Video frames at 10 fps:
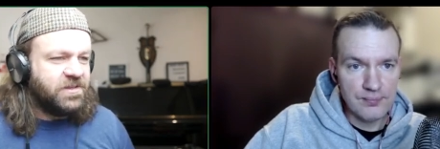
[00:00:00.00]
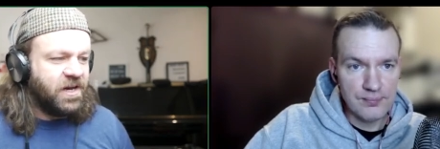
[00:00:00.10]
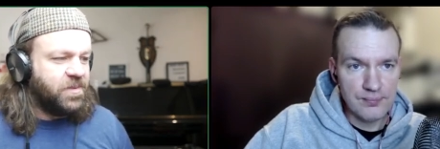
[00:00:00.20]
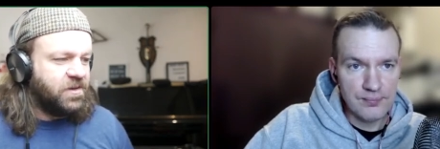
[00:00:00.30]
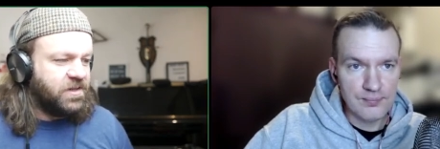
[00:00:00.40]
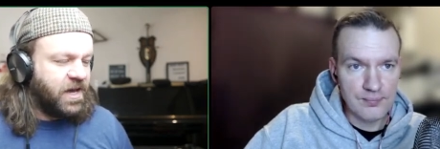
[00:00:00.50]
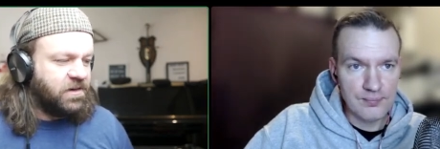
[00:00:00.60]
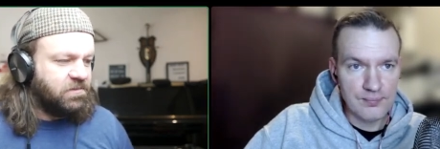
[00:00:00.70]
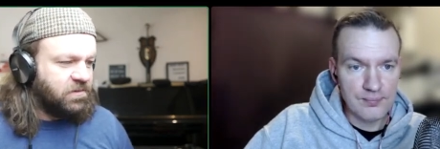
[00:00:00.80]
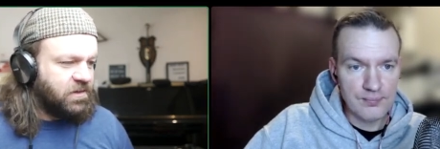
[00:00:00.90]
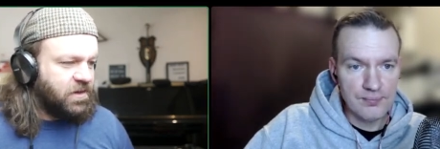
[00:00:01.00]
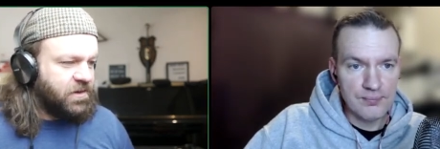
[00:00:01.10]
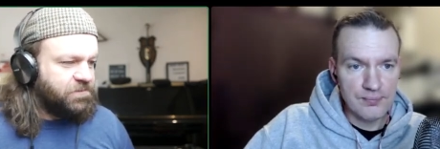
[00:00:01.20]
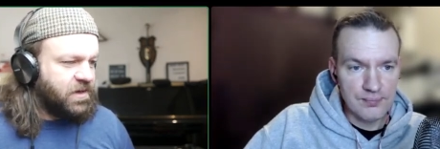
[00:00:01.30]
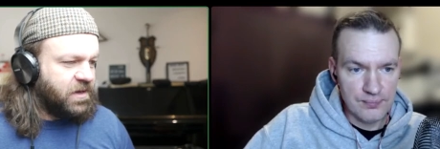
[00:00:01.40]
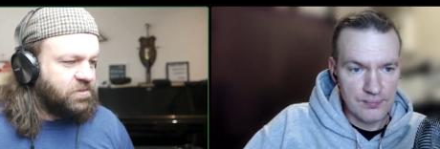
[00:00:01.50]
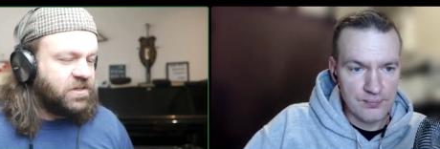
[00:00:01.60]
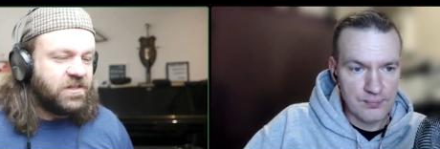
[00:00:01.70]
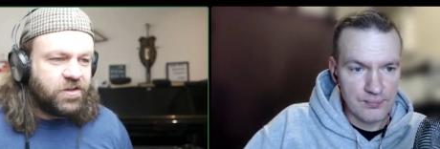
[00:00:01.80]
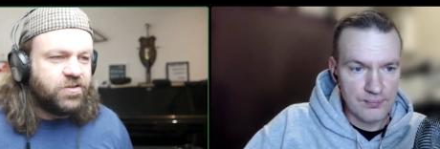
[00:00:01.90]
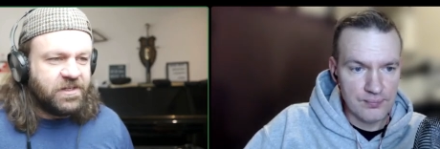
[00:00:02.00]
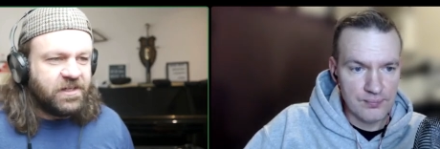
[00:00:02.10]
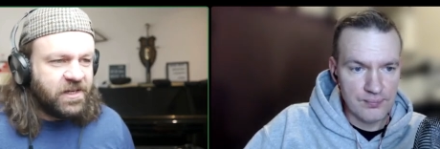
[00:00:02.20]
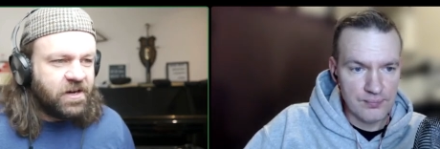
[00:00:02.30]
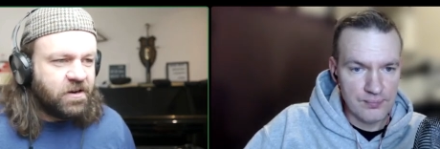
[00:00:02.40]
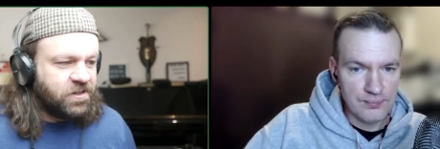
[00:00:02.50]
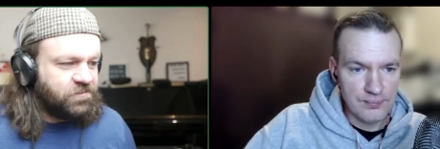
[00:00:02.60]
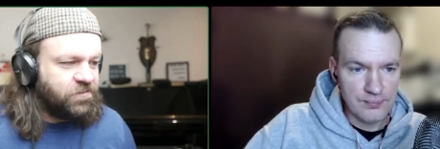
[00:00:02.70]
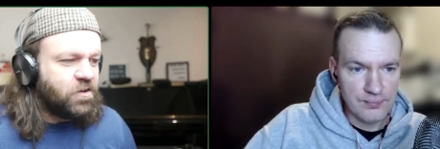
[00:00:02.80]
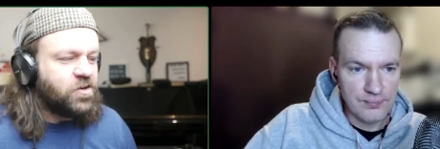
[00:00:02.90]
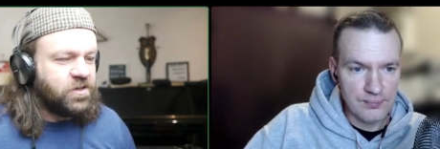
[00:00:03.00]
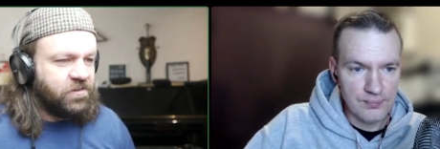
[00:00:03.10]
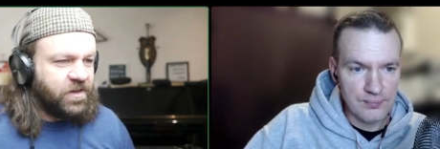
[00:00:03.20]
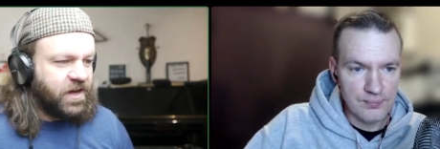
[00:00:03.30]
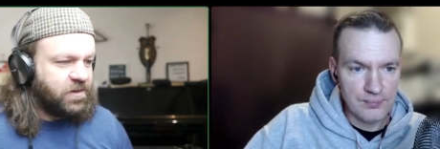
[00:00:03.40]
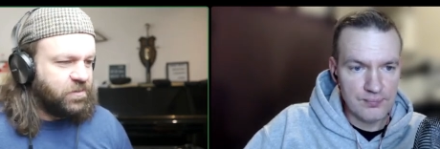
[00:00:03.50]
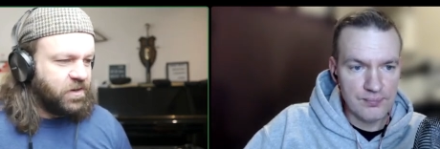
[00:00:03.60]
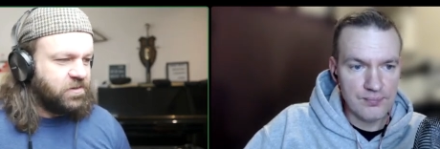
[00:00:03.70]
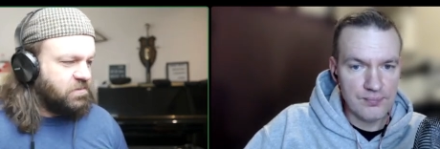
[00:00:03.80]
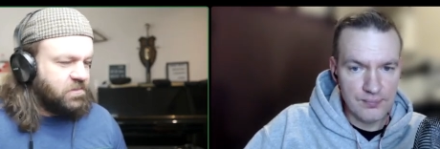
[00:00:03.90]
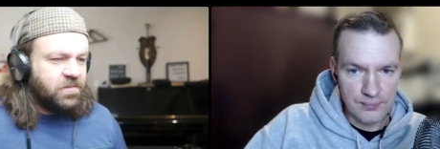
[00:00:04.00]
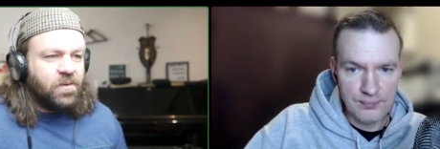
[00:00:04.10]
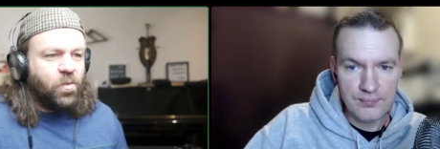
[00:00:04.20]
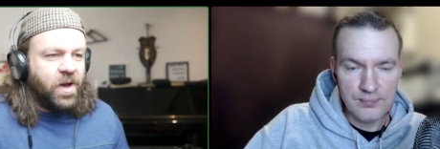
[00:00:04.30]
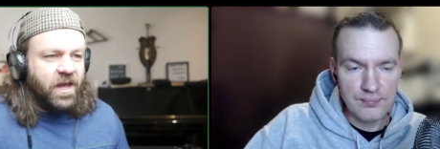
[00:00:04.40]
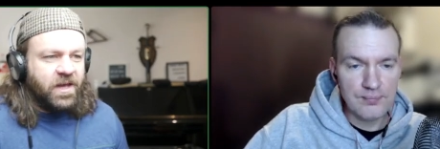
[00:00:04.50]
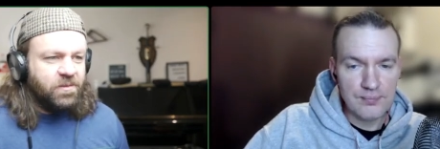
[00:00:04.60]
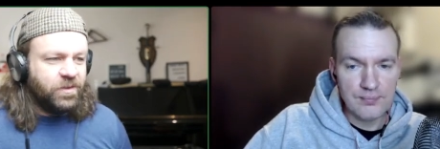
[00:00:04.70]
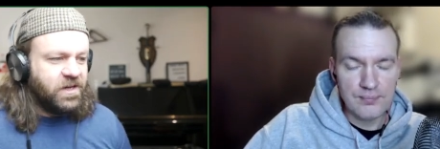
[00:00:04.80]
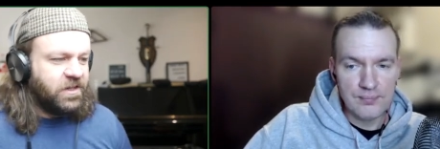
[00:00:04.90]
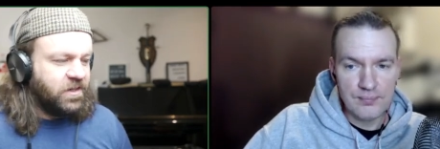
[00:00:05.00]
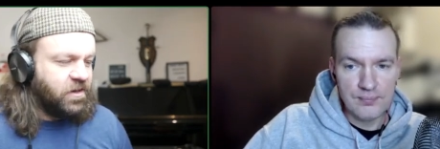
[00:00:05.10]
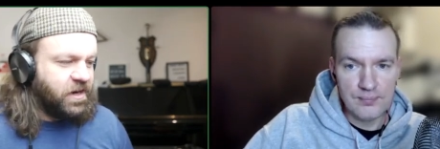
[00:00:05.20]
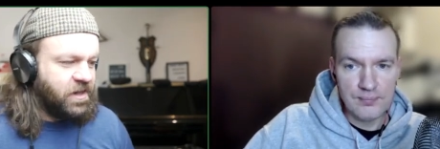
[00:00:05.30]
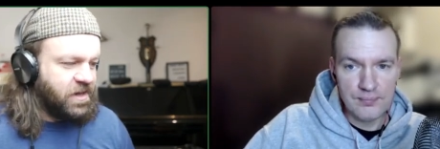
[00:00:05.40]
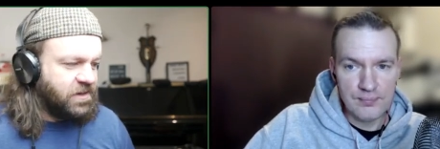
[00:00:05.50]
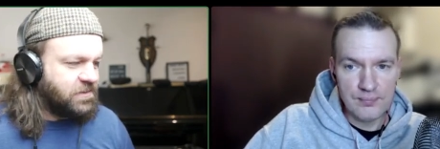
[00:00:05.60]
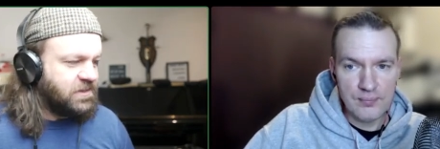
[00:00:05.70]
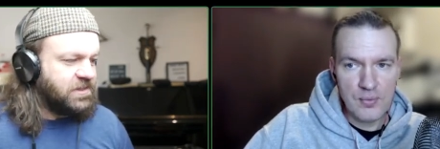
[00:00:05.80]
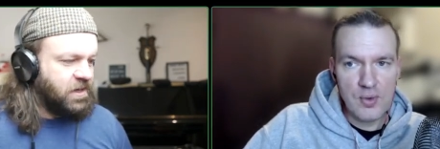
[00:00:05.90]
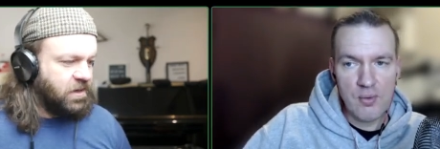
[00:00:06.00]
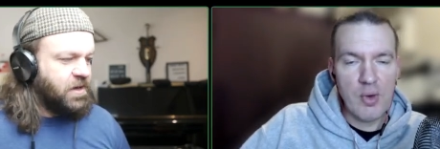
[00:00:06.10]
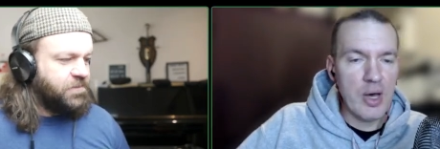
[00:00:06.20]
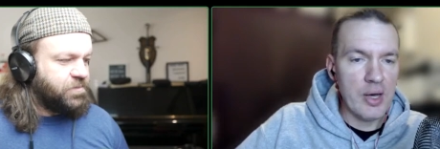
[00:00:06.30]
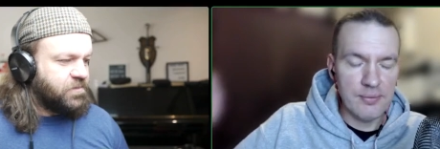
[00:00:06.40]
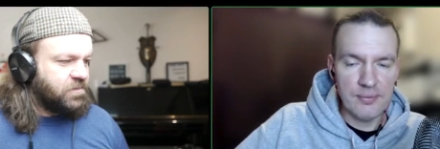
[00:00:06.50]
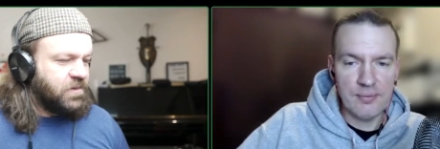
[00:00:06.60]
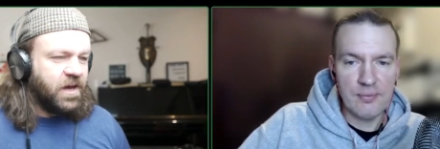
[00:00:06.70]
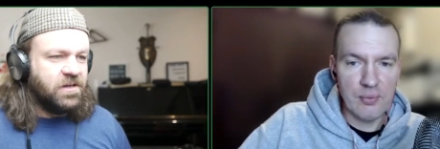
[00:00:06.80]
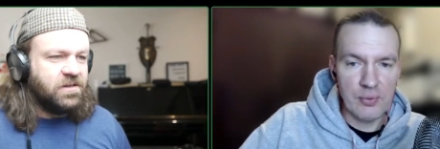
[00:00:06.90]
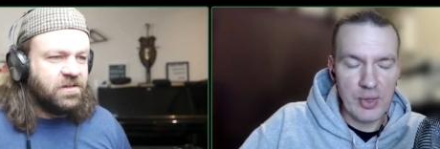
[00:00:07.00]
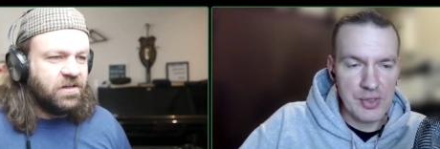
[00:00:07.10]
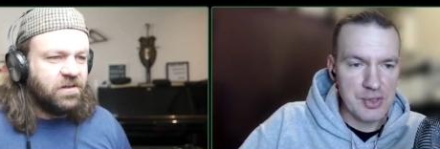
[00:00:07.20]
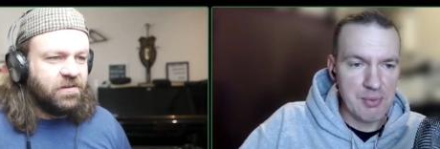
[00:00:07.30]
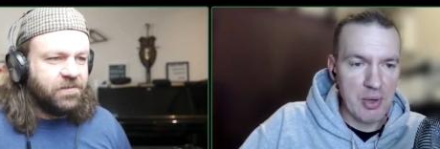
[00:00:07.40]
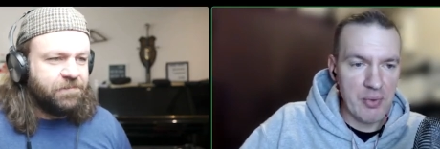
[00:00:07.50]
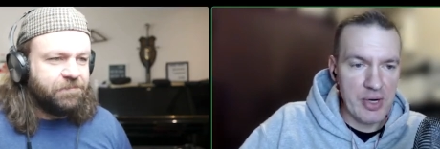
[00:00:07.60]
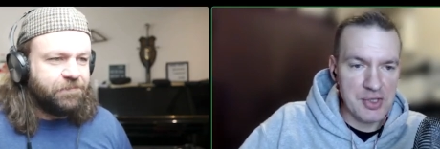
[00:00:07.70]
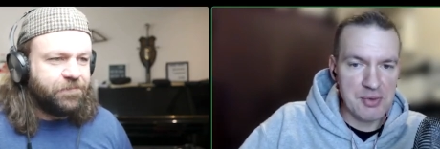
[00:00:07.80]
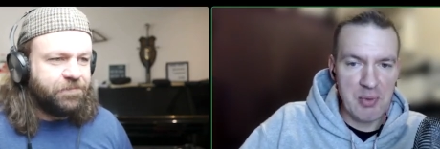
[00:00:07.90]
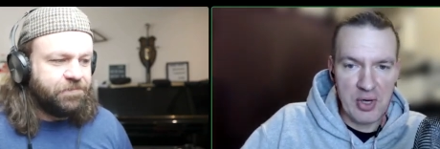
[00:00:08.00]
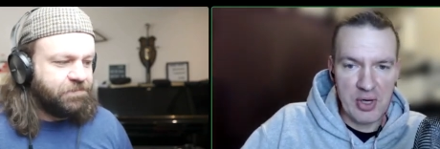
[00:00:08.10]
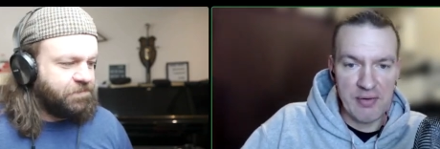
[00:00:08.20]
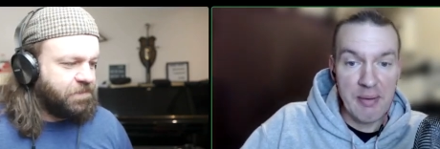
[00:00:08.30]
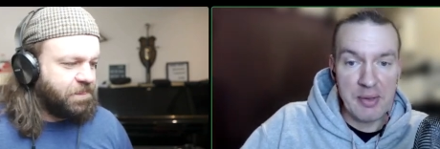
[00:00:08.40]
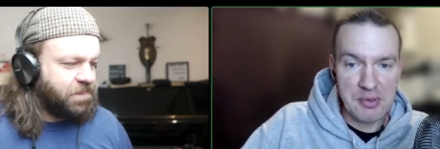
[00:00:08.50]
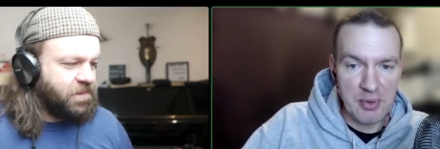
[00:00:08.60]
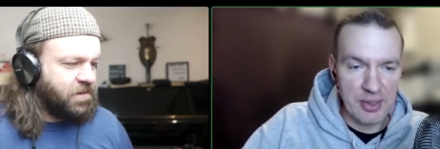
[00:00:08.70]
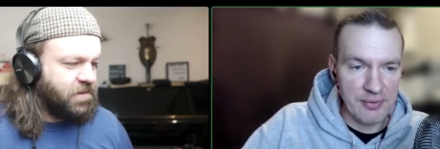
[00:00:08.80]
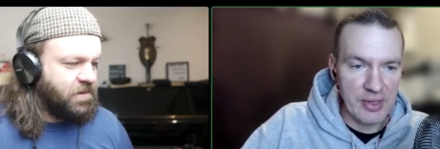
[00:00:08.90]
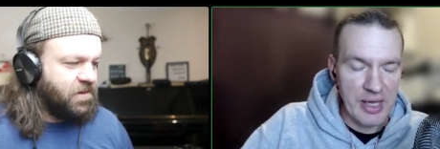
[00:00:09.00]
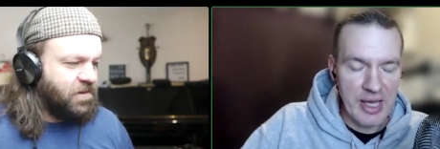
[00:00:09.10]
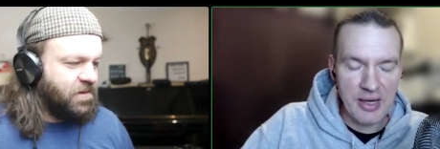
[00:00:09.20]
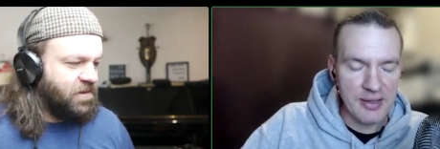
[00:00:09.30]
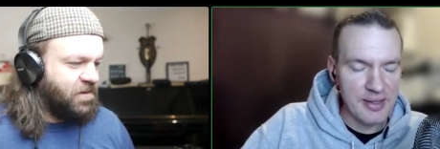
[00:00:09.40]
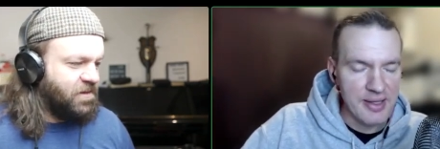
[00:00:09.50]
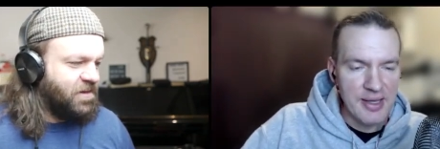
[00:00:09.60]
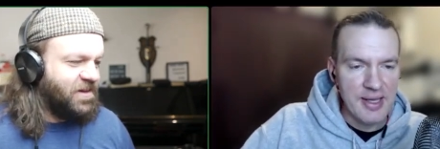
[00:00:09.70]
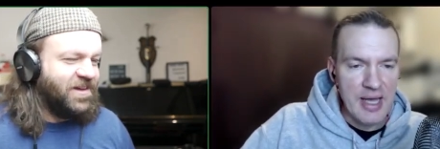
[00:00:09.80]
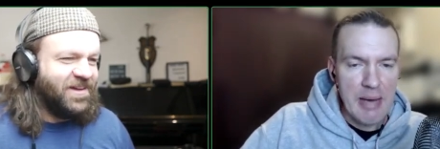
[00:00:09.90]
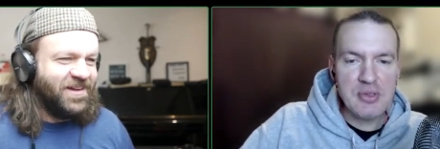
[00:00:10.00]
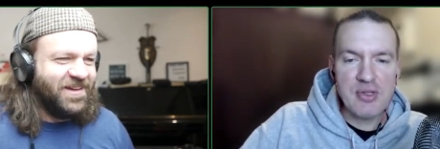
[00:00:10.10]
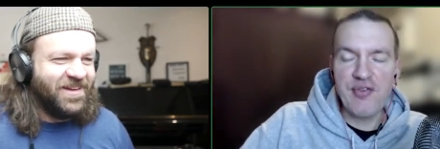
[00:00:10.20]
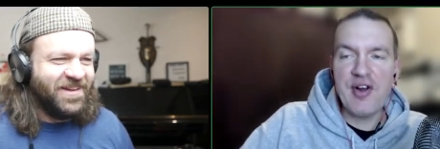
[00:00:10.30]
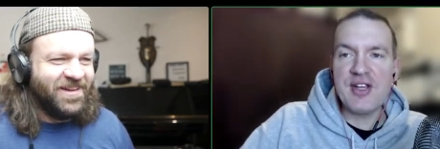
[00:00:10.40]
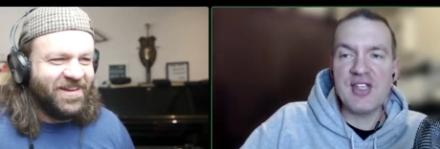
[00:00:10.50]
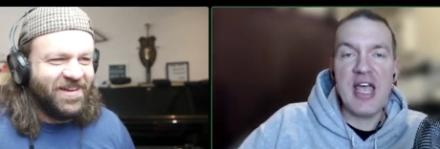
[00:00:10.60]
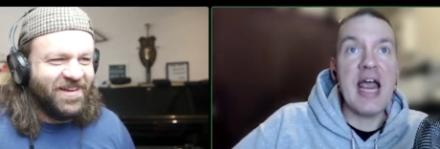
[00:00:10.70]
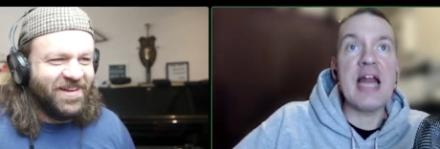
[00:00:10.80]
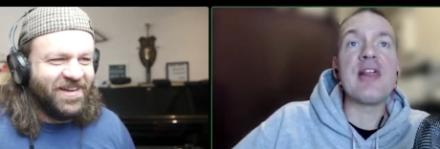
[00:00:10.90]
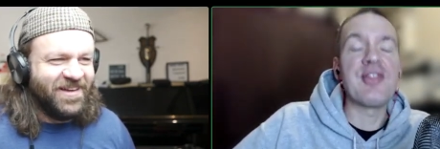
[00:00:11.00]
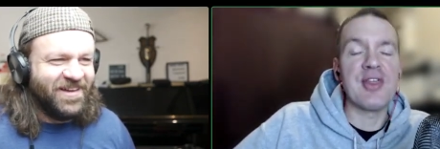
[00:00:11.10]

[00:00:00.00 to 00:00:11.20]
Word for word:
Speaker 1: about that. And it was just interesting to hear his version of that. I'm not weighing in politically on any of that. I'm just
Speaker 2: saying. Well, yeah, we're not smart. We're not smart enough. I'm not smart enough to. I'm always afraid to say anything